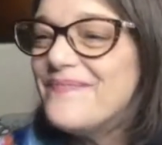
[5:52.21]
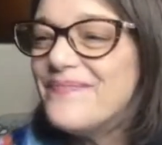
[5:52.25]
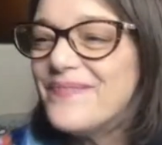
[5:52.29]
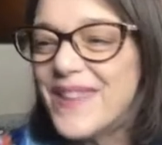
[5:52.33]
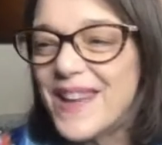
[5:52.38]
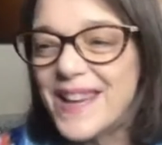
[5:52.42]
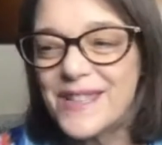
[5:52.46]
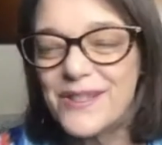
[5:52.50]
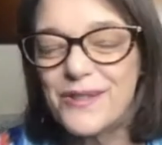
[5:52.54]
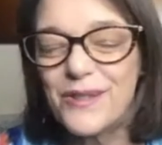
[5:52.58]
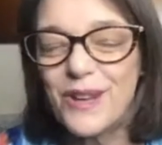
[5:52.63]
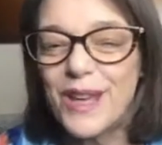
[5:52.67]

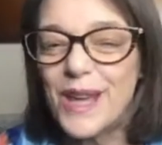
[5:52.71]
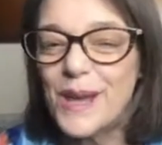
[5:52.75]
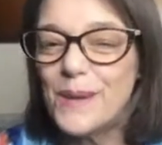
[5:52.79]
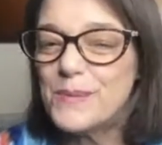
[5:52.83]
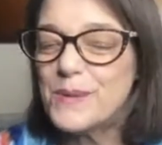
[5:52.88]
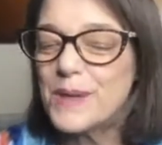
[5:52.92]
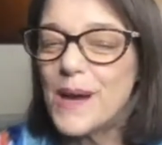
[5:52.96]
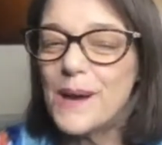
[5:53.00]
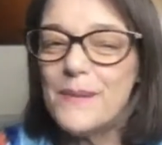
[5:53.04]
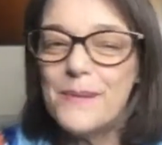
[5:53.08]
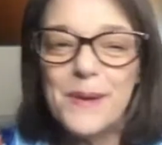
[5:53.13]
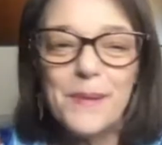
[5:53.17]
That's what keeps
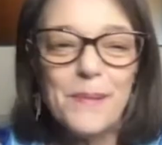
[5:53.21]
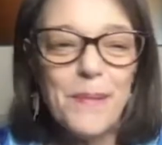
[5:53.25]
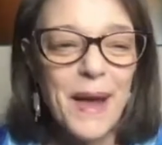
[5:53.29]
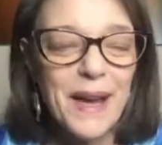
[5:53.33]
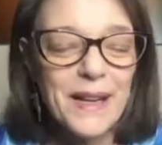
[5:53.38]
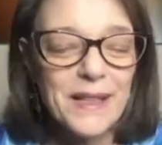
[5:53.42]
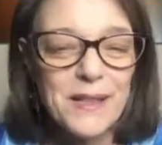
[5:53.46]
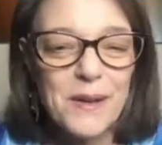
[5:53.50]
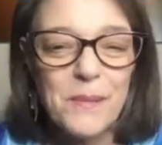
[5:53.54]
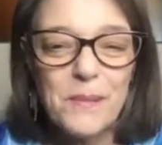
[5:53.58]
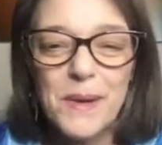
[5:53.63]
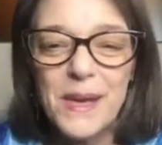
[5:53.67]
coming
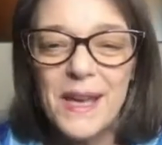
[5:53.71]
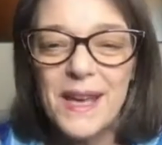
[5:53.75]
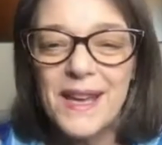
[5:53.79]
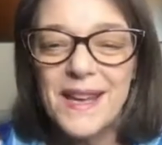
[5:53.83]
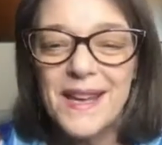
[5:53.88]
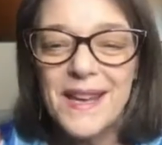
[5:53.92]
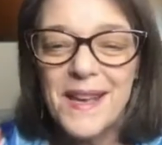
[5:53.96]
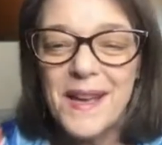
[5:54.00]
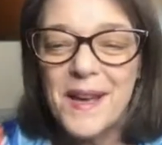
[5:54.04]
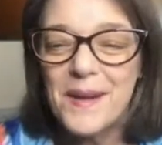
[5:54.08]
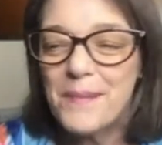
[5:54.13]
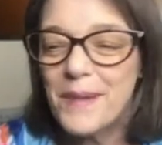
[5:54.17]
back to
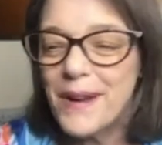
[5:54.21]
me.